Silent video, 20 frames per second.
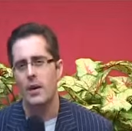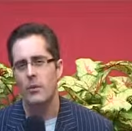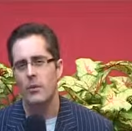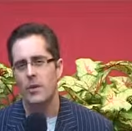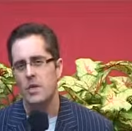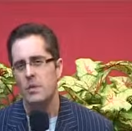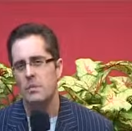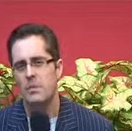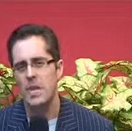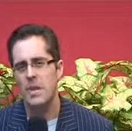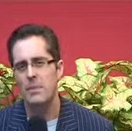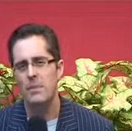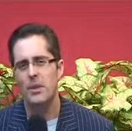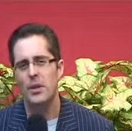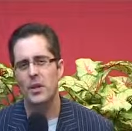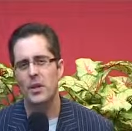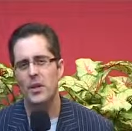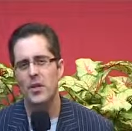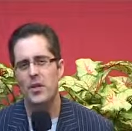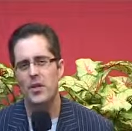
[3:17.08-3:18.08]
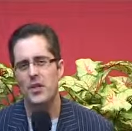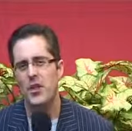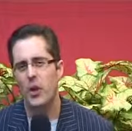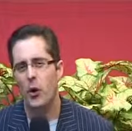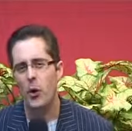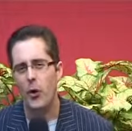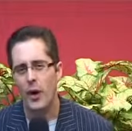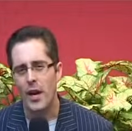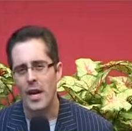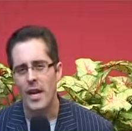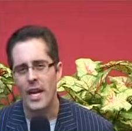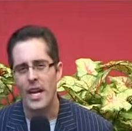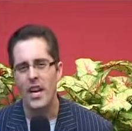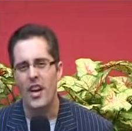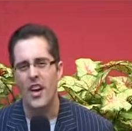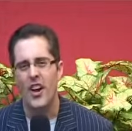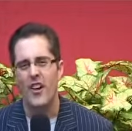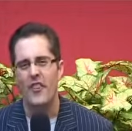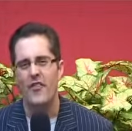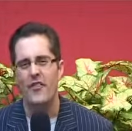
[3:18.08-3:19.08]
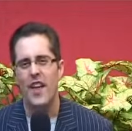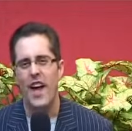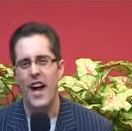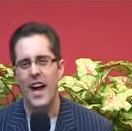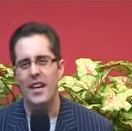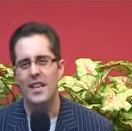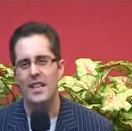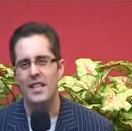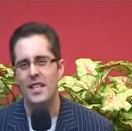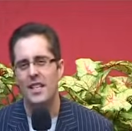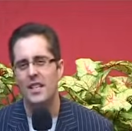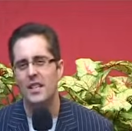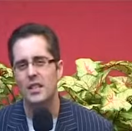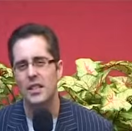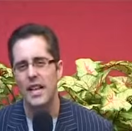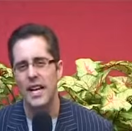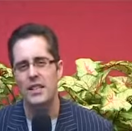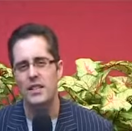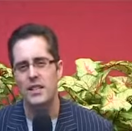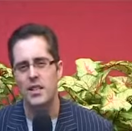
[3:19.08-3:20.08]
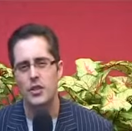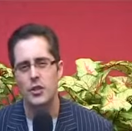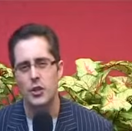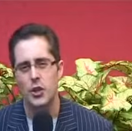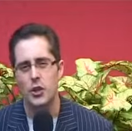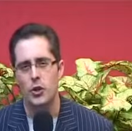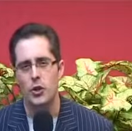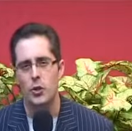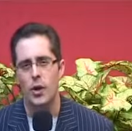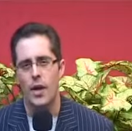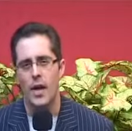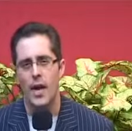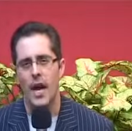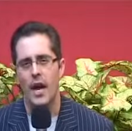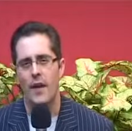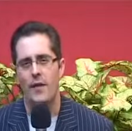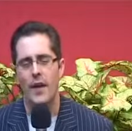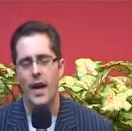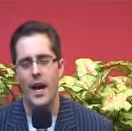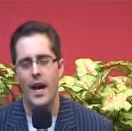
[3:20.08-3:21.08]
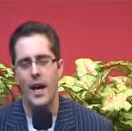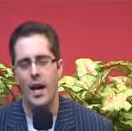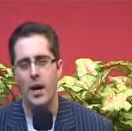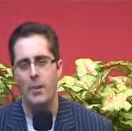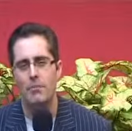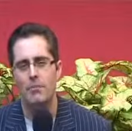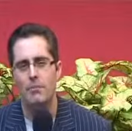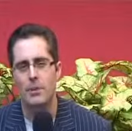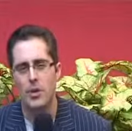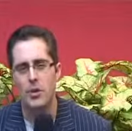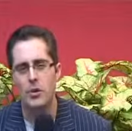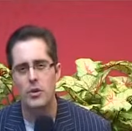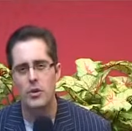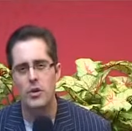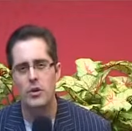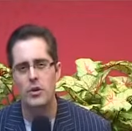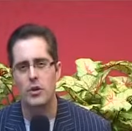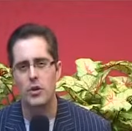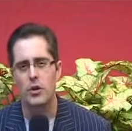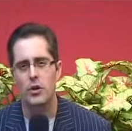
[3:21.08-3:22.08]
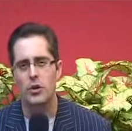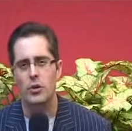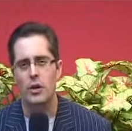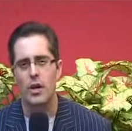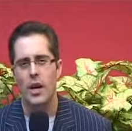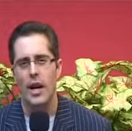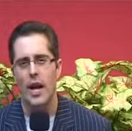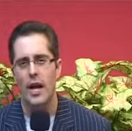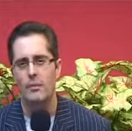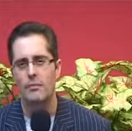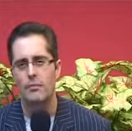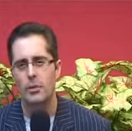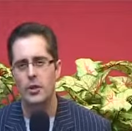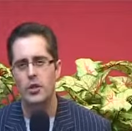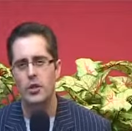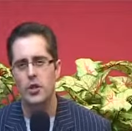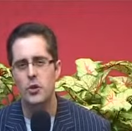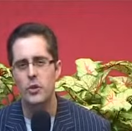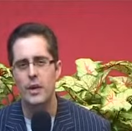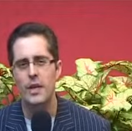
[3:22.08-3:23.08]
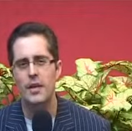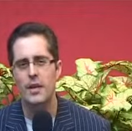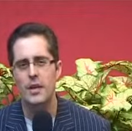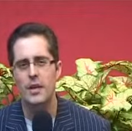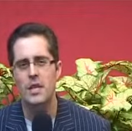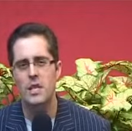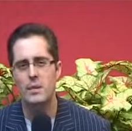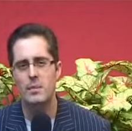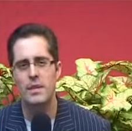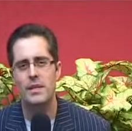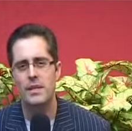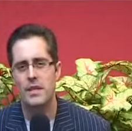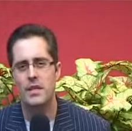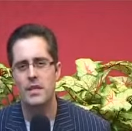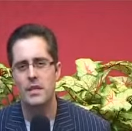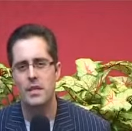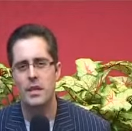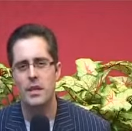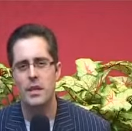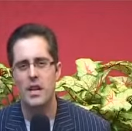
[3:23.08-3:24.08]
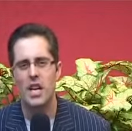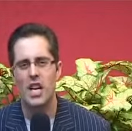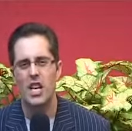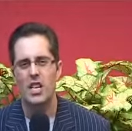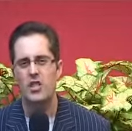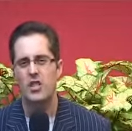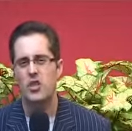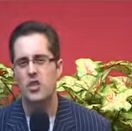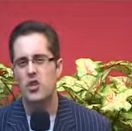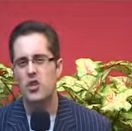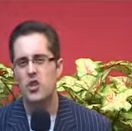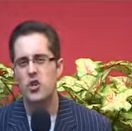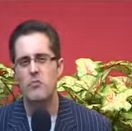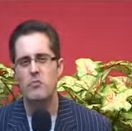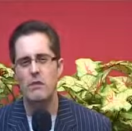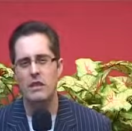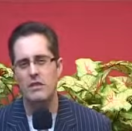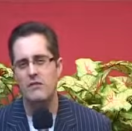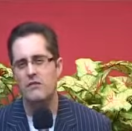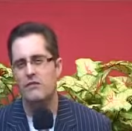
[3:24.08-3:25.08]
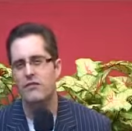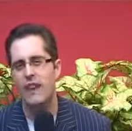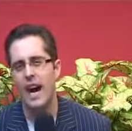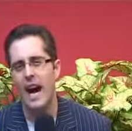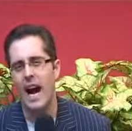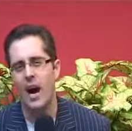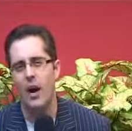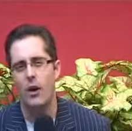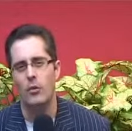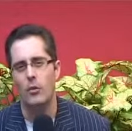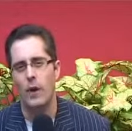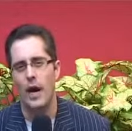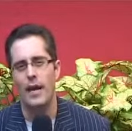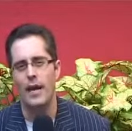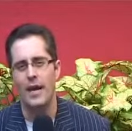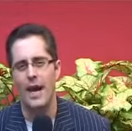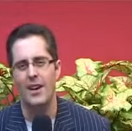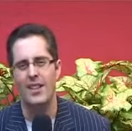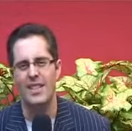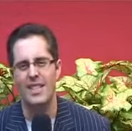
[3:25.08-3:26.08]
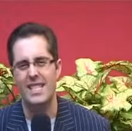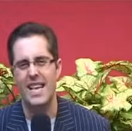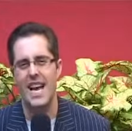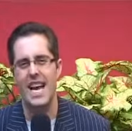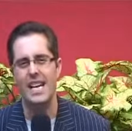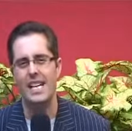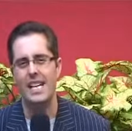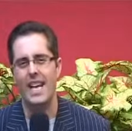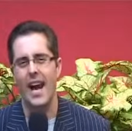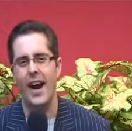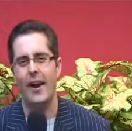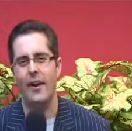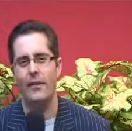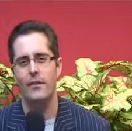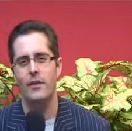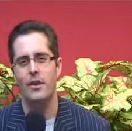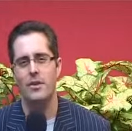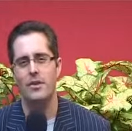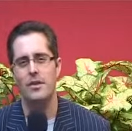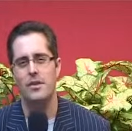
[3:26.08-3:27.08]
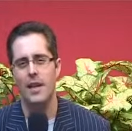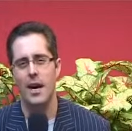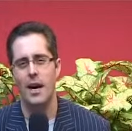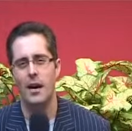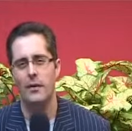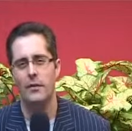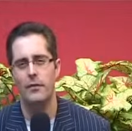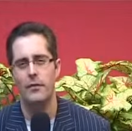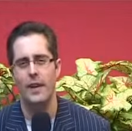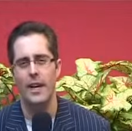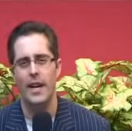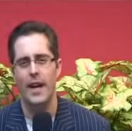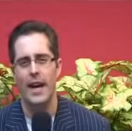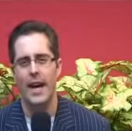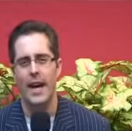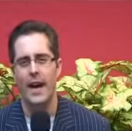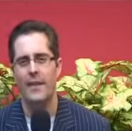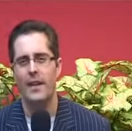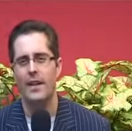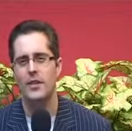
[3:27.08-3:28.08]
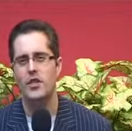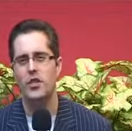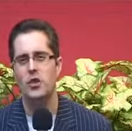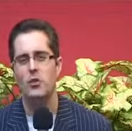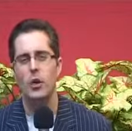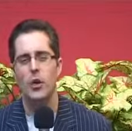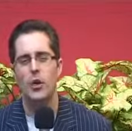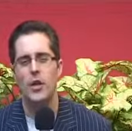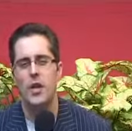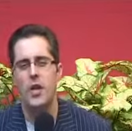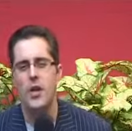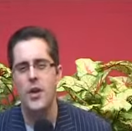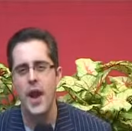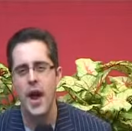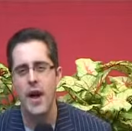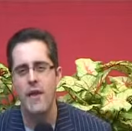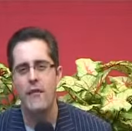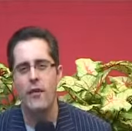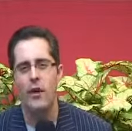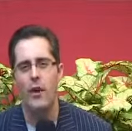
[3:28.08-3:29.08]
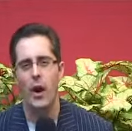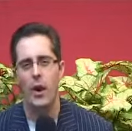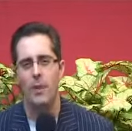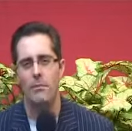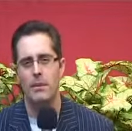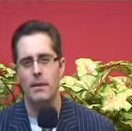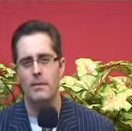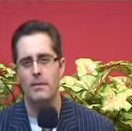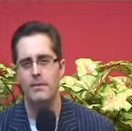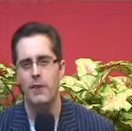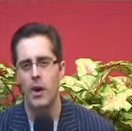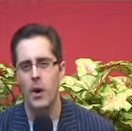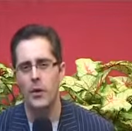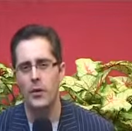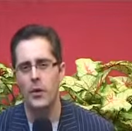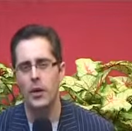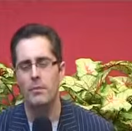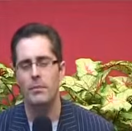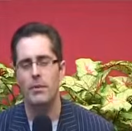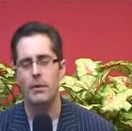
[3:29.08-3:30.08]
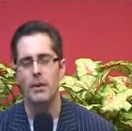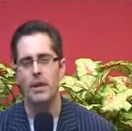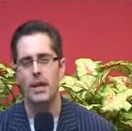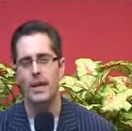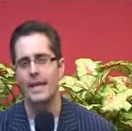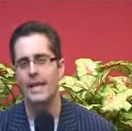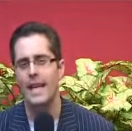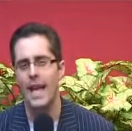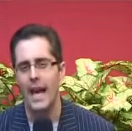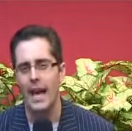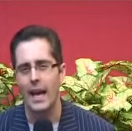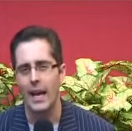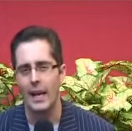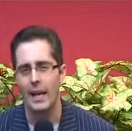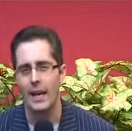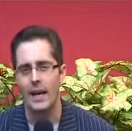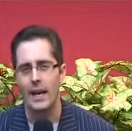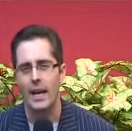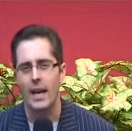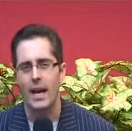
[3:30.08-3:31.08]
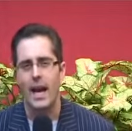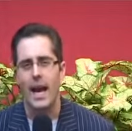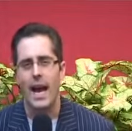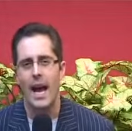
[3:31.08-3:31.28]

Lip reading: It was people in authority that neglected you and that abused you and put you into this position. So you must vow right now to take care of yourself, and that you will never be vulnerable again,